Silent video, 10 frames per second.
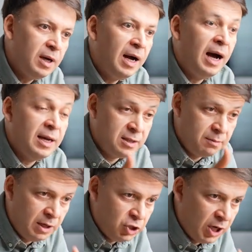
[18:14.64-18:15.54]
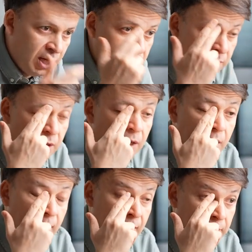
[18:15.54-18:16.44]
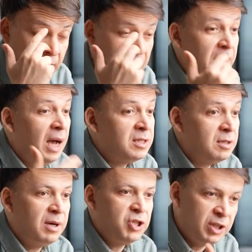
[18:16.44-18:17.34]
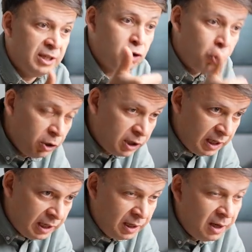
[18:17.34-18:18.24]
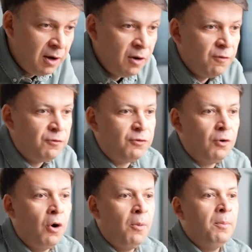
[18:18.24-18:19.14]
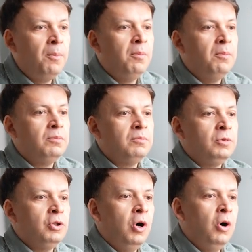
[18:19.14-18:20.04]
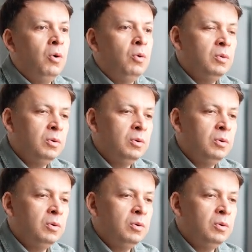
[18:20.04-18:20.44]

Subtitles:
Azerbaijan and maybe Azerbaijan and Turkey from, you know,